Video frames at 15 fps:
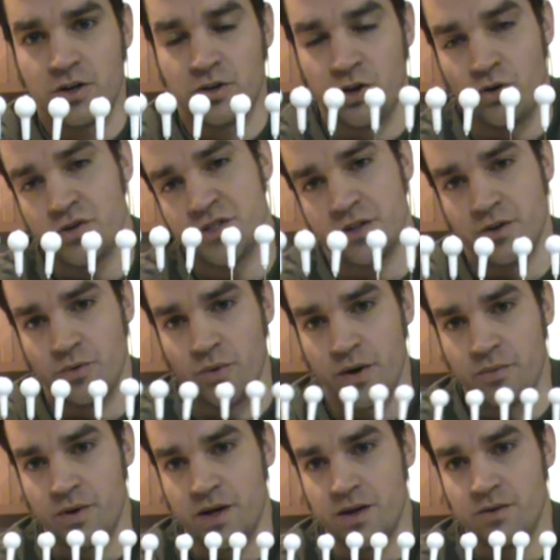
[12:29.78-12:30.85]
closer
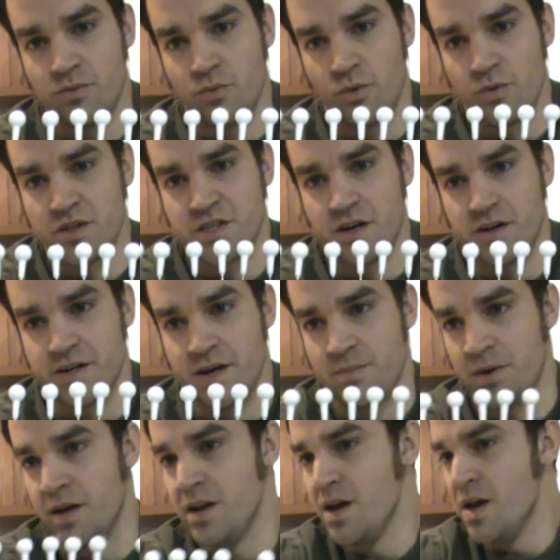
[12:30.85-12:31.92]
when we, when we start
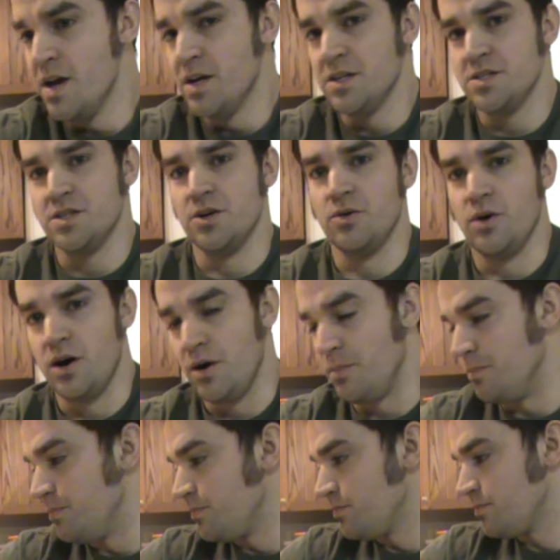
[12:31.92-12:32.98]
dipping. So
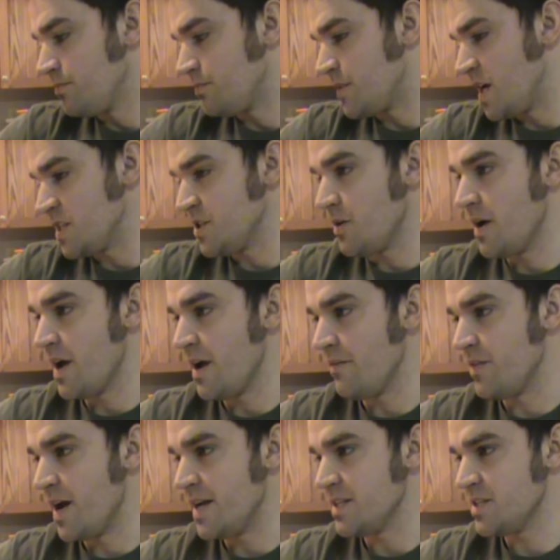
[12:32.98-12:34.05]
um, that's how I
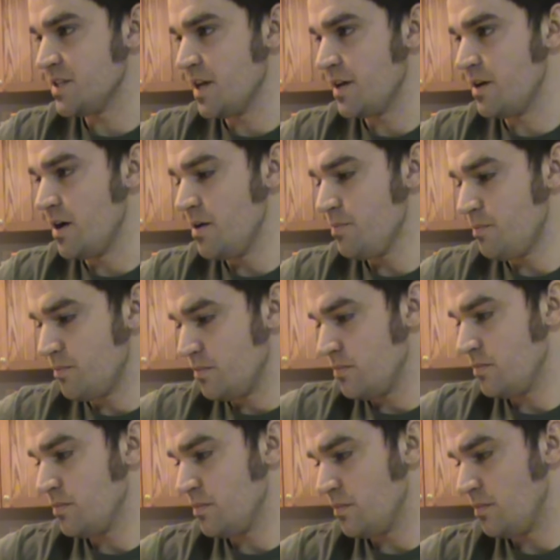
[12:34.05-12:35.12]
have that set up.
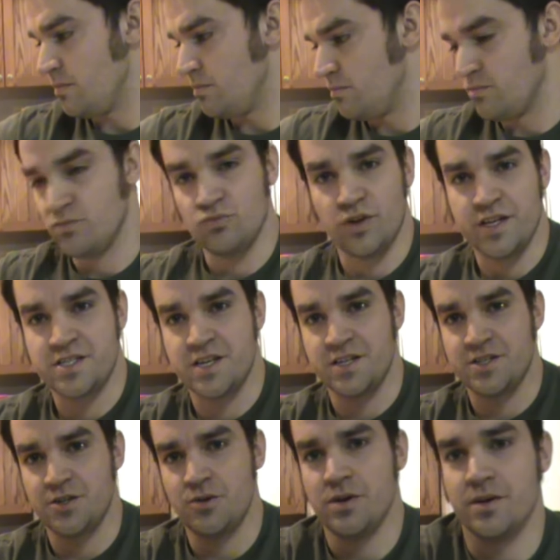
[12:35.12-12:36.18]
Let's
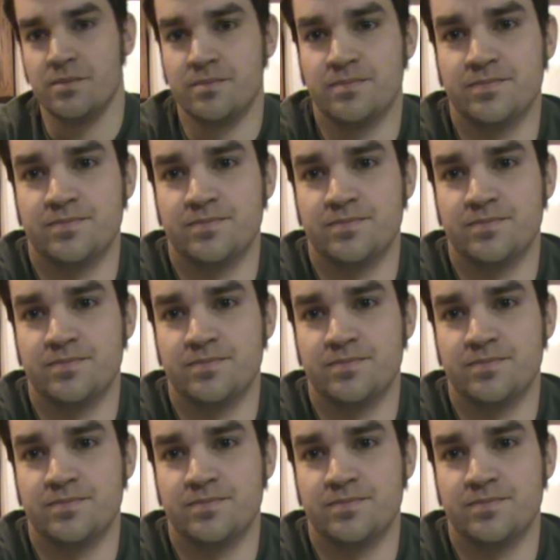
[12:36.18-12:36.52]
get to it.